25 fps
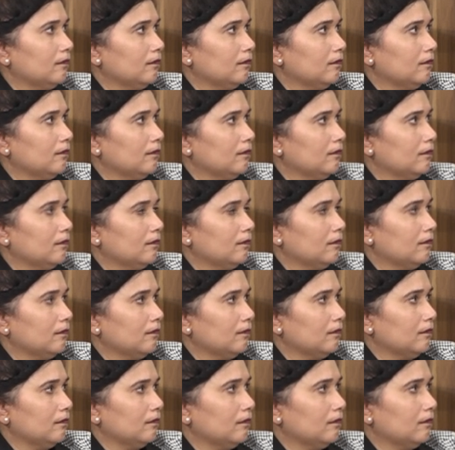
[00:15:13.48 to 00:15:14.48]

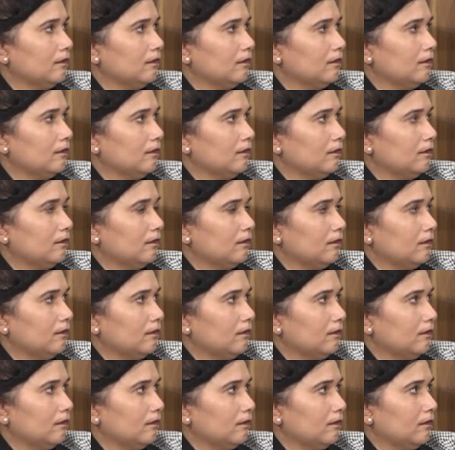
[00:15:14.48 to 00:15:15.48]

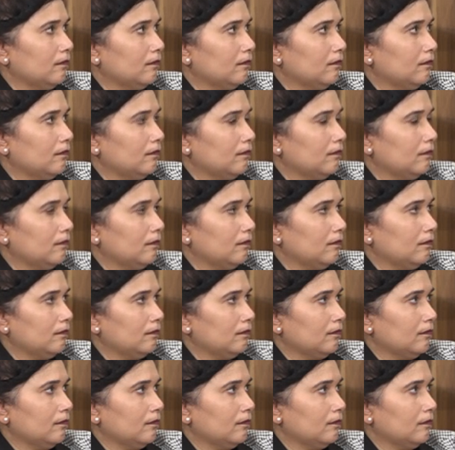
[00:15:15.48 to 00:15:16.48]

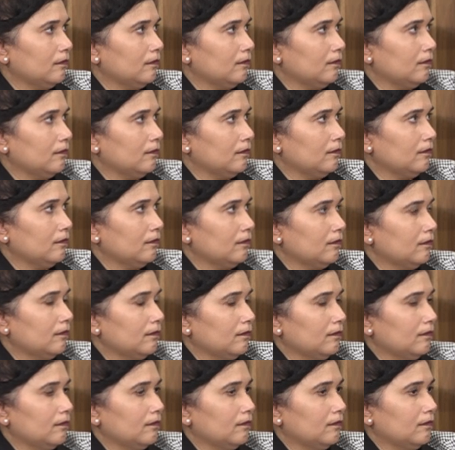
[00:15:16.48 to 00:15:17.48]

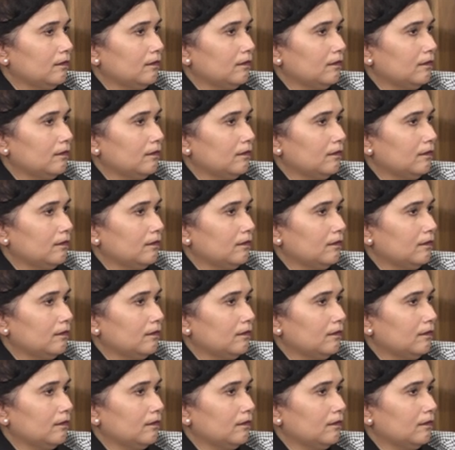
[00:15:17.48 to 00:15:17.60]
[no speech]